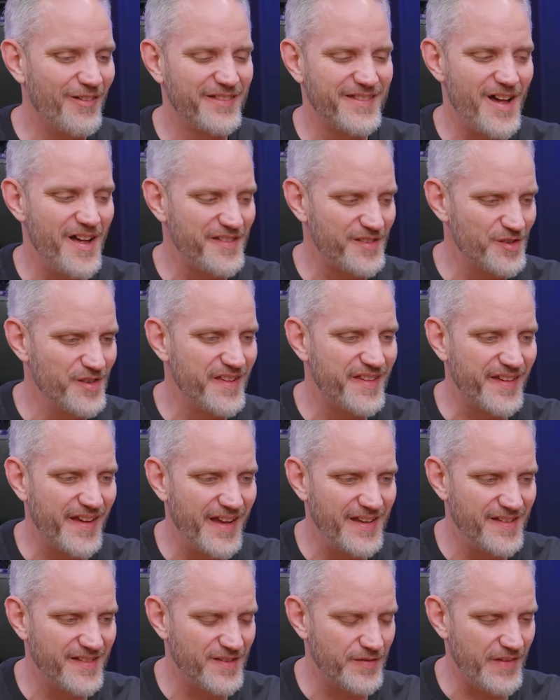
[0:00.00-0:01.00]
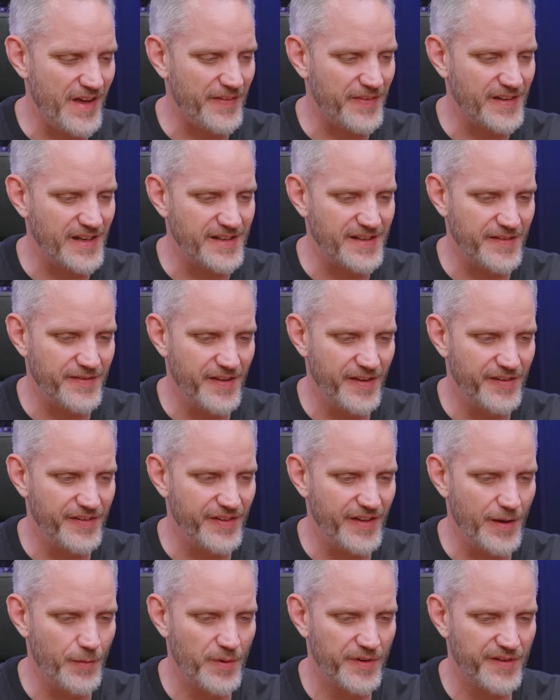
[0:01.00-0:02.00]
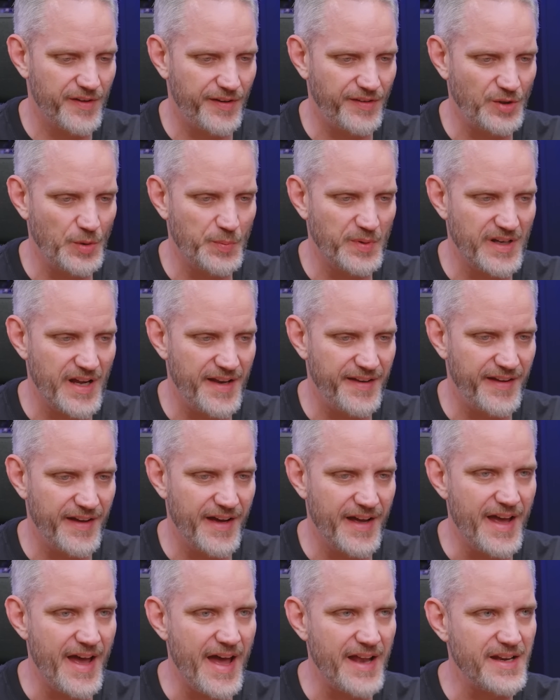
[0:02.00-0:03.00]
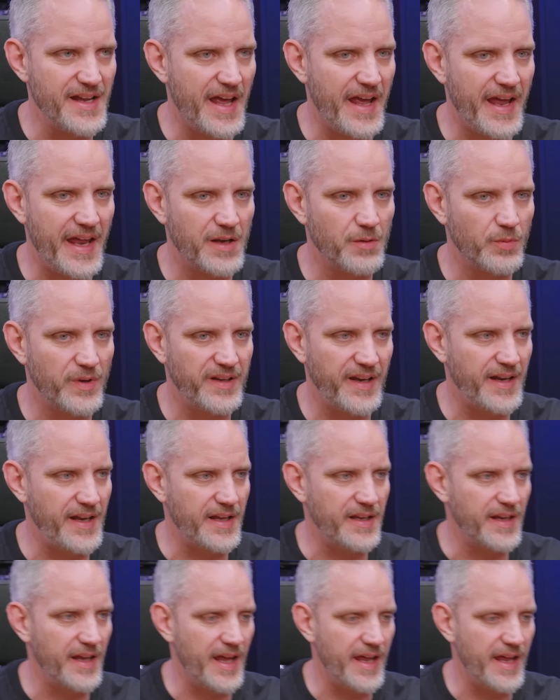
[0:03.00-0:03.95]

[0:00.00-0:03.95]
what's also insane is the fact that I did this. It was a stupid idea I had, and we did it.